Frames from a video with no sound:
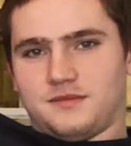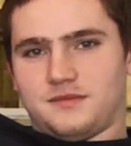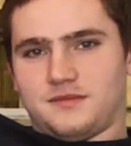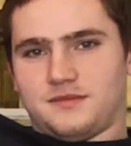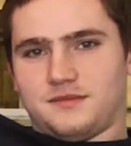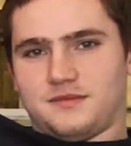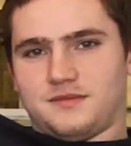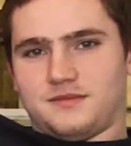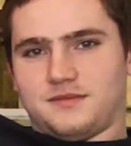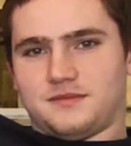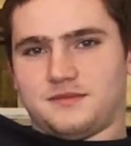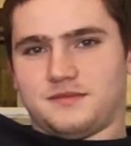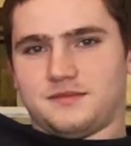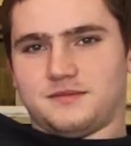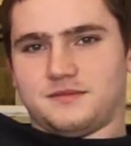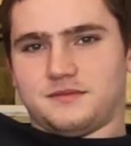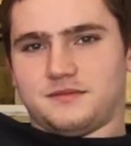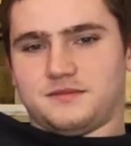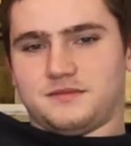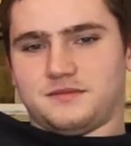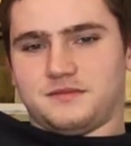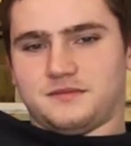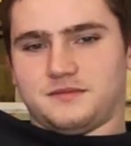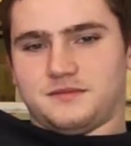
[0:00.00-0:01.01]

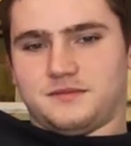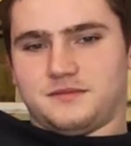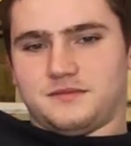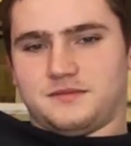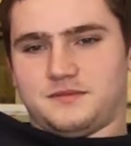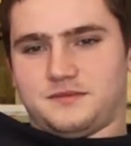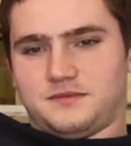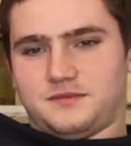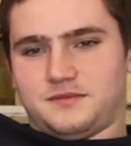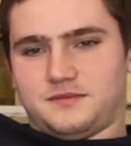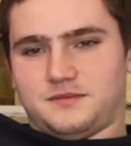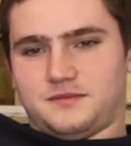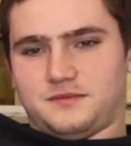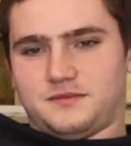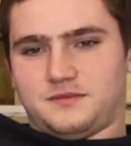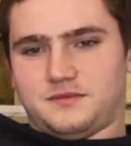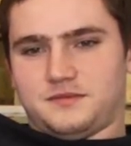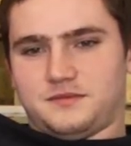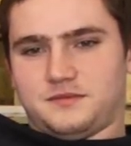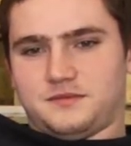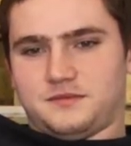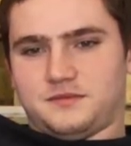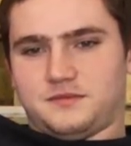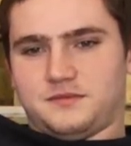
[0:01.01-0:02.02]

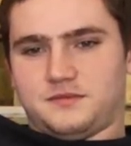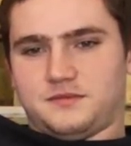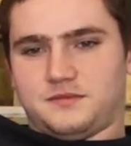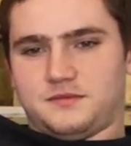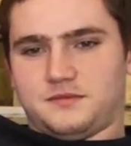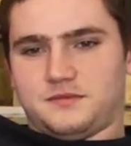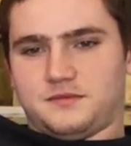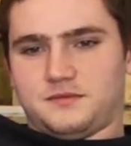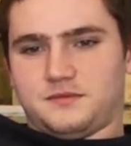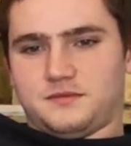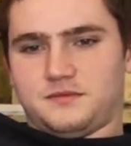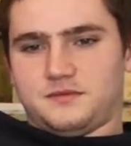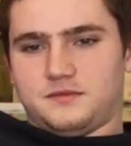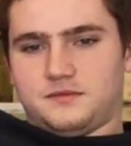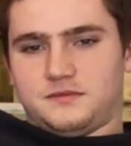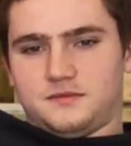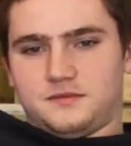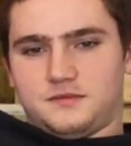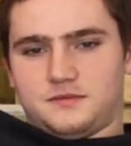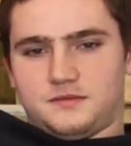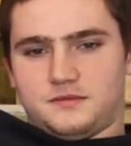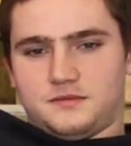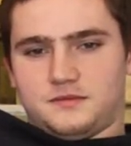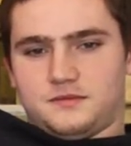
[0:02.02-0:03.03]

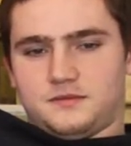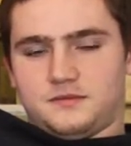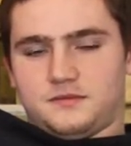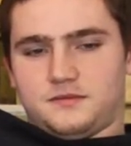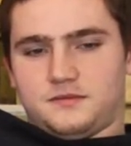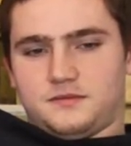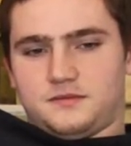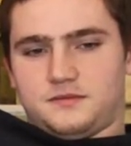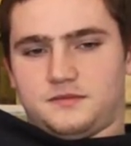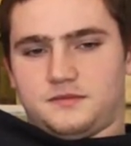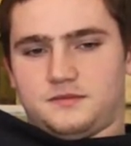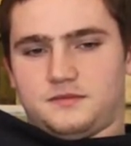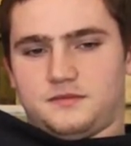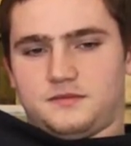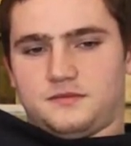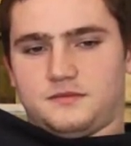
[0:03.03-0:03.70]
No words are spoken by the person on screen.